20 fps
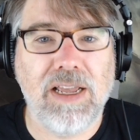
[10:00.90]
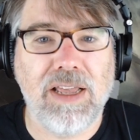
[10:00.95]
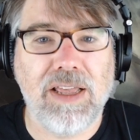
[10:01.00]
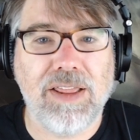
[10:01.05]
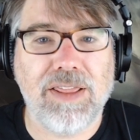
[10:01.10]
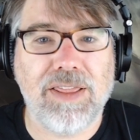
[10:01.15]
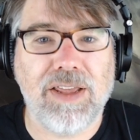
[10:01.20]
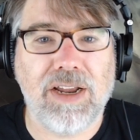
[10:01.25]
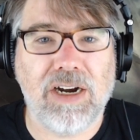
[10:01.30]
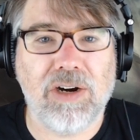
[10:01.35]

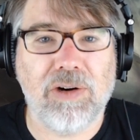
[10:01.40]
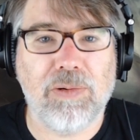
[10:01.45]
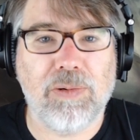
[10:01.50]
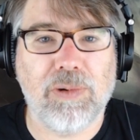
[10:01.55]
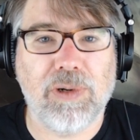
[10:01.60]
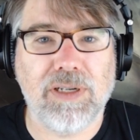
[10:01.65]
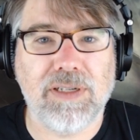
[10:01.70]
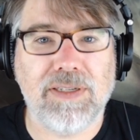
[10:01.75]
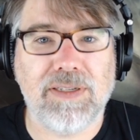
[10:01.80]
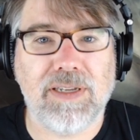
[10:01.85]
There
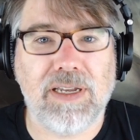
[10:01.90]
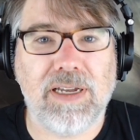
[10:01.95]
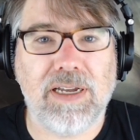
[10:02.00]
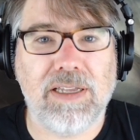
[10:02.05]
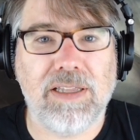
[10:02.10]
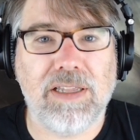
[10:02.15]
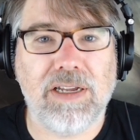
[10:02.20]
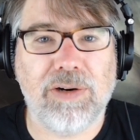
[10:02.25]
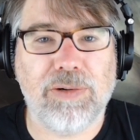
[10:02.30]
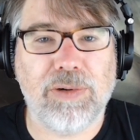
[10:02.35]

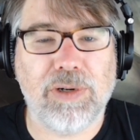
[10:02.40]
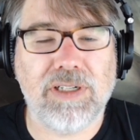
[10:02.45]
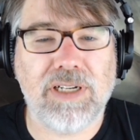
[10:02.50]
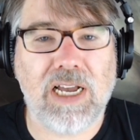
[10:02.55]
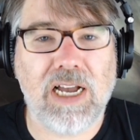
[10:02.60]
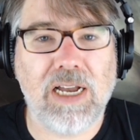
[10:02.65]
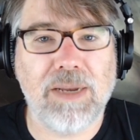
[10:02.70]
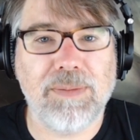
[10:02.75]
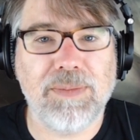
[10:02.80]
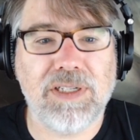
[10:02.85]
were
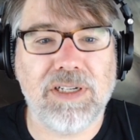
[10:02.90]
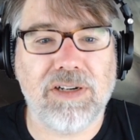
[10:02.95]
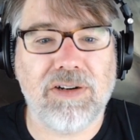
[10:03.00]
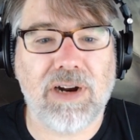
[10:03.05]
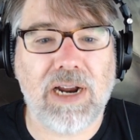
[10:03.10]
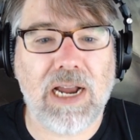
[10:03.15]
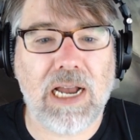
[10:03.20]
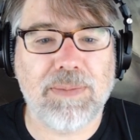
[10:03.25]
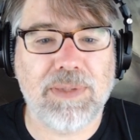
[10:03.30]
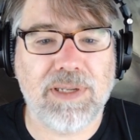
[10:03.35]
times to
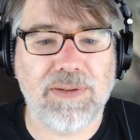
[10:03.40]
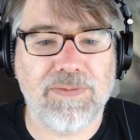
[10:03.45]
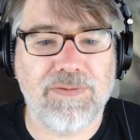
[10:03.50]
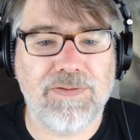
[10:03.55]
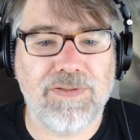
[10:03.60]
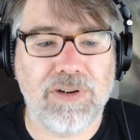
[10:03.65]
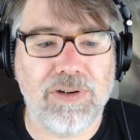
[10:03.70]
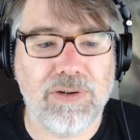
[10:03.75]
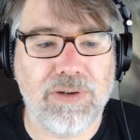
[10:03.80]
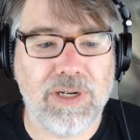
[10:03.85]
grab some
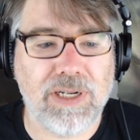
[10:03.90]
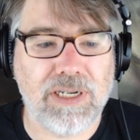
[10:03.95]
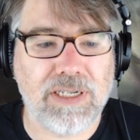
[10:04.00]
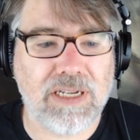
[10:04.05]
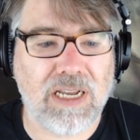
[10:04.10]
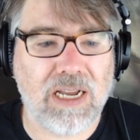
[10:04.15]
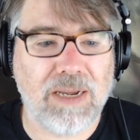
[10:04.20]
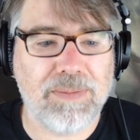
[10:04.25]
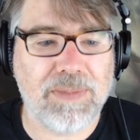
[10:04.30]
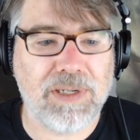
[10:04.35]
food and
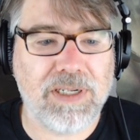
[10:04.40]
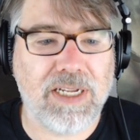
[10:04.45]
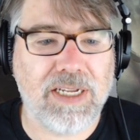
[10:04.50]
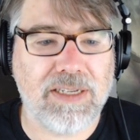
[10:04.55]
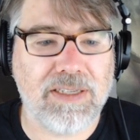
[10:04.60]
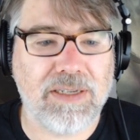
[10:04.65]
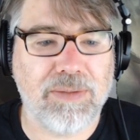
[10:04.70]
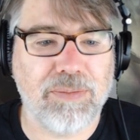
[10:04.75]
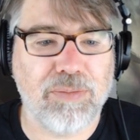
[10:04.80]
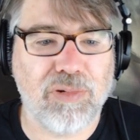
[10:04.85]
time to
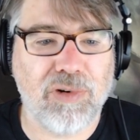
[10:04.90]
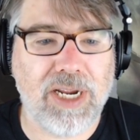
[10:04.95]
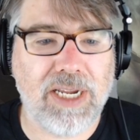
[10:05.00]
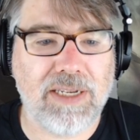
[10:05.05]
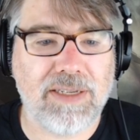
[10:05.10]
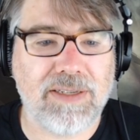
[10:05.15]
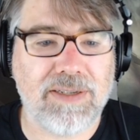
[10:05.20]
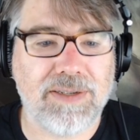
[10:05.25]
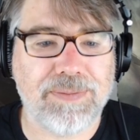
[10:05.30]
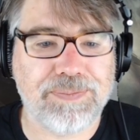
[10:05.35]
take some
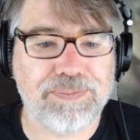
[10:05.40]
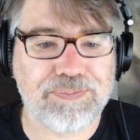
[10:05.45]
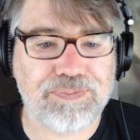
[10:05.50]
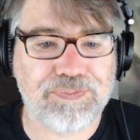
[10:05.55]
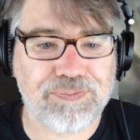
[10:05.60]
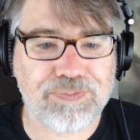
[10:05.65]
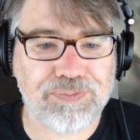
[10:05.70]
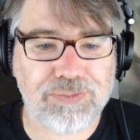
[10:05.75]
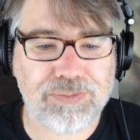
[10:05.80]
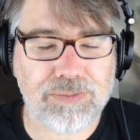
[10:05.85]
breaks,
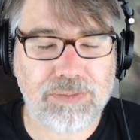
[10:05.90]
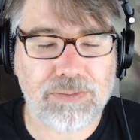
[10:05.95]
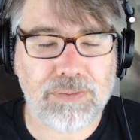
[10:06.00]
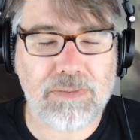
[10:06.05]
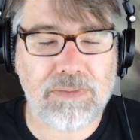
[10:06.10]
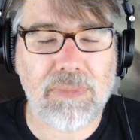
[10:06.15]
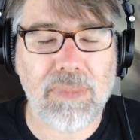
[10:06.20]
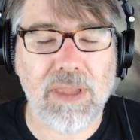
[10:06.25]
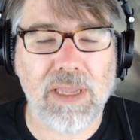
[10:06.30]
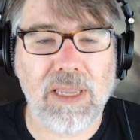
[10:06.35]

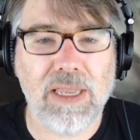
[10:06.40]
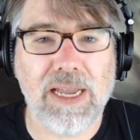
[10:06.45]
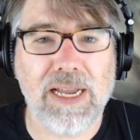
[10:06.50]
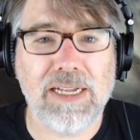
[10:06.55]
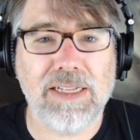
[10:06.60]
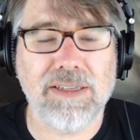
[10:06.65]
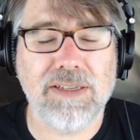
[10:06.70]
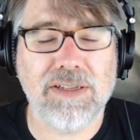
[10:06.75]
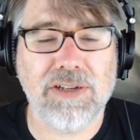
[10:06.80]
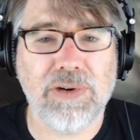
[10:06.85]

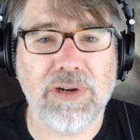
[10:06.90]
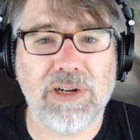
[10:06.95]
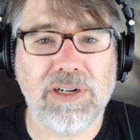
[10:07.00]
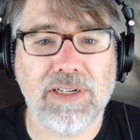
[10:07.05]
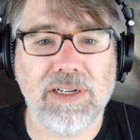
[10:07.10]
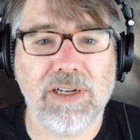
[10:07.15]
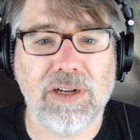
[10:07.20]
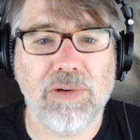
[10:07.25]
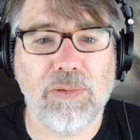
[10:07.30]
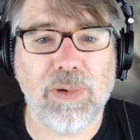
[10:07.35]
and so
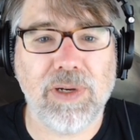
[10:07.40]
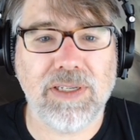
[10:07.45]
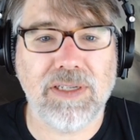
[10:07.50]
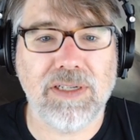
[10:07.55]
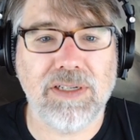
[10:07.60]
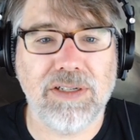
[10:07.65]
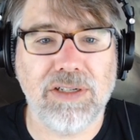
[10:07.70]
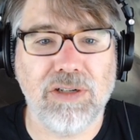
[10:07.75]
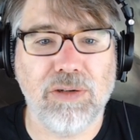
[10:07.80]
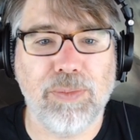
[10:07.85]
it
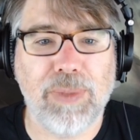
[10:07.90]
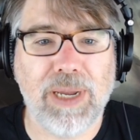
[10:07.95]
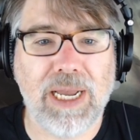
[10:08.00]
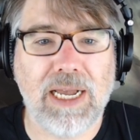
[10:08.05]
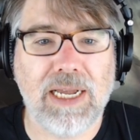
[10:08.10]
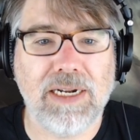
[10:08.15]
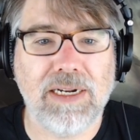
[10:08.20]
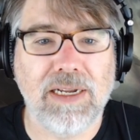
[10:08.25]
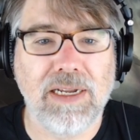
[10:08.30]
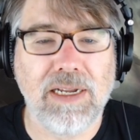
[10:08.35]
wasn't too
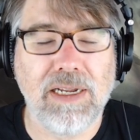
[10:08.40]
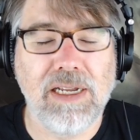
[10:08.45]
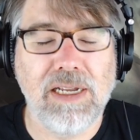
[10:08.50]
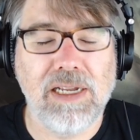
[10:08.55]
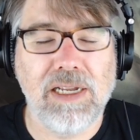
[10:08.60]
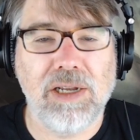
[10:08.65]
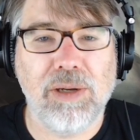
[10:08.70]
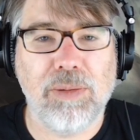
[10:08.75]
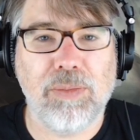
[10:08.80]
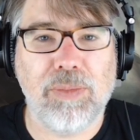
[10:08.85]
bad.
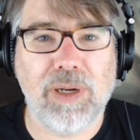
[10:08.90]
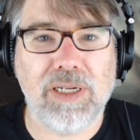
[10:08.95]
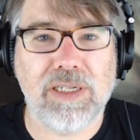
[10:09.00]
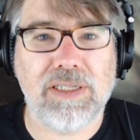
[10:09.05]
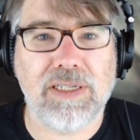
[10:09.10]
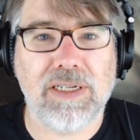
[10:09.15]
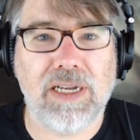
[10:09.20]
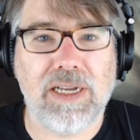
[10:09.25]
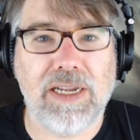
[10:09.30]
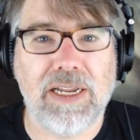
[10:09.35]

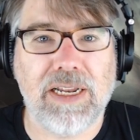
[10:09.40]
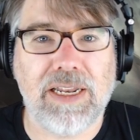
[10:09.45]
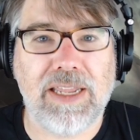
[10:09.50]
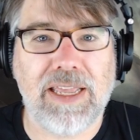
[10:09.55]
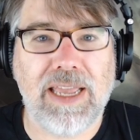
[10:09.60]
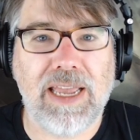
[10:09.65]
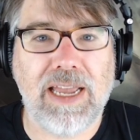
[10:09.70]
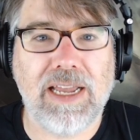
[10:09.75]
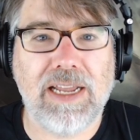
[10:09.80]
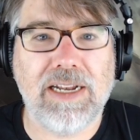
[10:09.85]
but it
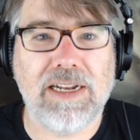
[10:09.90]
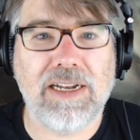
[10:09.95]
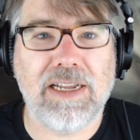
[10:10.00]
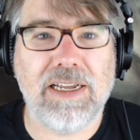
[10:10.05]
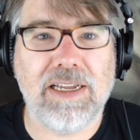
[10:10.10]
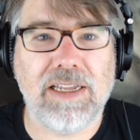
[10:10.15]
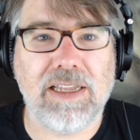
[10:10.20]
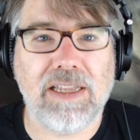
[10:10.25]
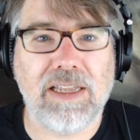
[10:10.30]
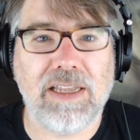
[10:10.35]

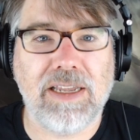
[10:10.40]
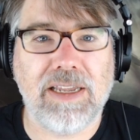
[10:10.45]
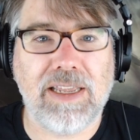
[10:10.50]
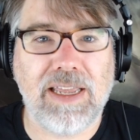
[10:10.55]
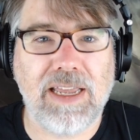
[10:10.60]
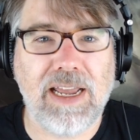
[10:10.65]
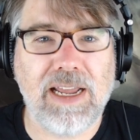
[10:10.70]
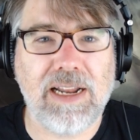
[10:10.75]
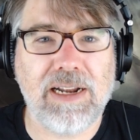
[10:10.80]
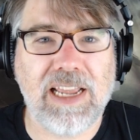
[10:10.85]

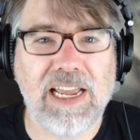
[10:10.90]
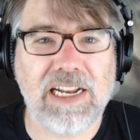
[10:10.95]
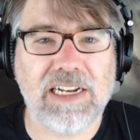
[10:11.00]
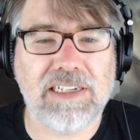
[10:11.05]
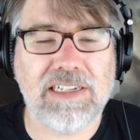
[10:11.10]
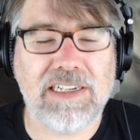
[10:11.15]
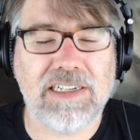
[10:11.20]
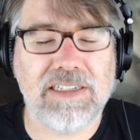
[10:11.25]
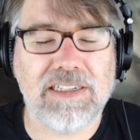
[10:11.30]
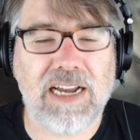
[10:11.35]
can
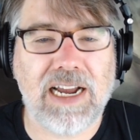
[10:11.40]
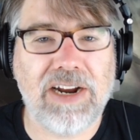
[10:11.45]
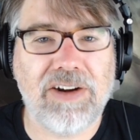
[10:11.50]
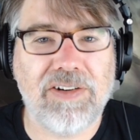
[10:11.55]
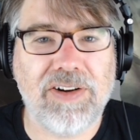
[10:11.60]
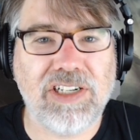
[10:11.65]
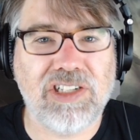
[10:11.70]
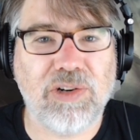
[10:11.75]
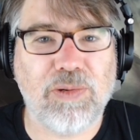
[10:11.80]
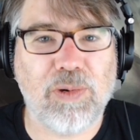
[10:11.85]
get
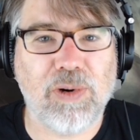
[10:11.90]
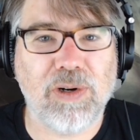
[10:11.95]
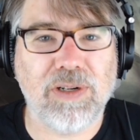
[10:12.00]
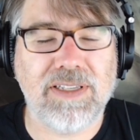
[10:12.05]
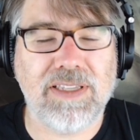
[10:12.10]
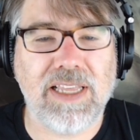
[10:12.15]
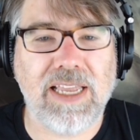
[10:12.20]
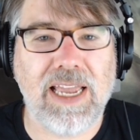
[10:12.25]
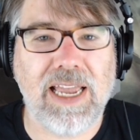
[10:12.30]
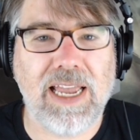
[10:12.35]
tiring
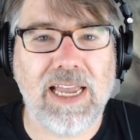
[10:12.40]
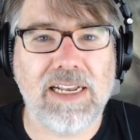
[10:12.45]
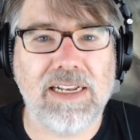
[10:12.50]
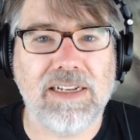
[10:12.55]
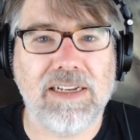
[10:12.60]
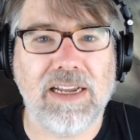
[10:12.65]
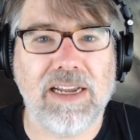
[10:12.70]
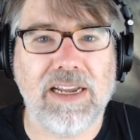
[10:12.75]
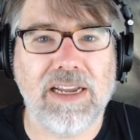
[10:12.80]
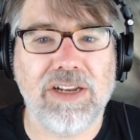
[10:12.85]
towards the
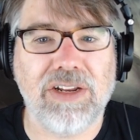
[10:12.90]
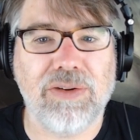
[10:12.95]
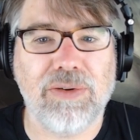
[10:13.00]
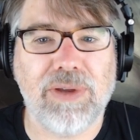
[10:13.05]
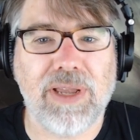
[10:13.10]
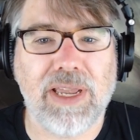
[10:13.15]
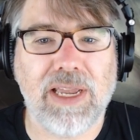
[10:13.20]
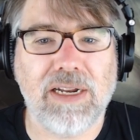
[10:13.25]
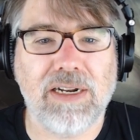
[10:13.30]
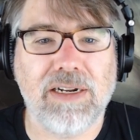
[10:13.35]
end, and you
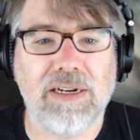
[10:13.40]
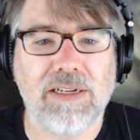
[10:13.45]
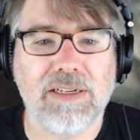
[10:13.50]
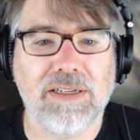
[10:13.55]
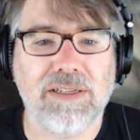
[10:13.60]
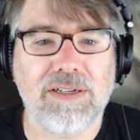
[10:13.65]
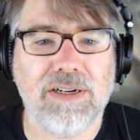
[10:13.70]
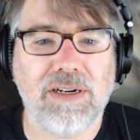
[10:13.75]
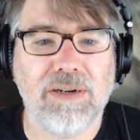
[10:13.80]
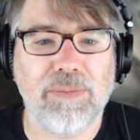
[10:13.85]
can
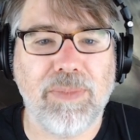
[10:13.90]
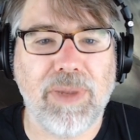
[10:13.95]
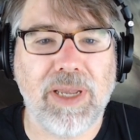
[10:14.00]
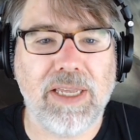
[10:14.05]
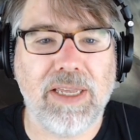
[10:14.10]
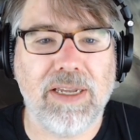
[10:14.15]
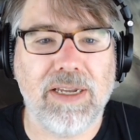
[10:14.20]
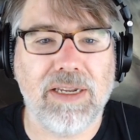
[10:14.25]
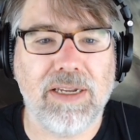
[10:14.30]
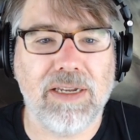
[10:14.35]
start
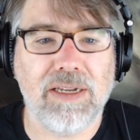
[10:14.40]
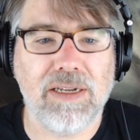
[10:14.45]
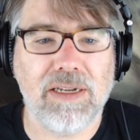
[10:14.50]
making